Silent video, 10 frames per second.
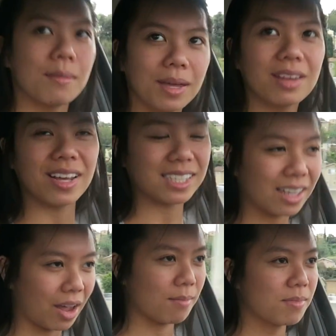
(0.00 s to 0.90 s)
Anyways,
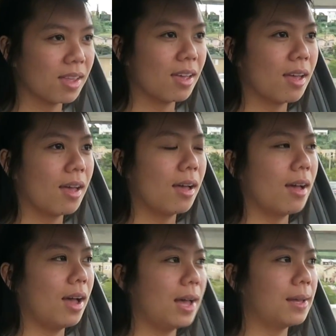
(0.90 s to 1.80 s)
okay.
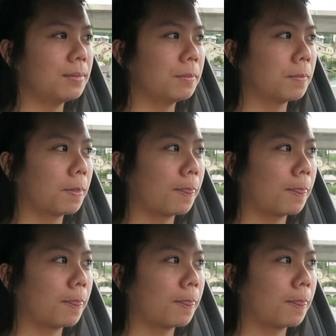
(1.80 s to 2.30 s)
Um,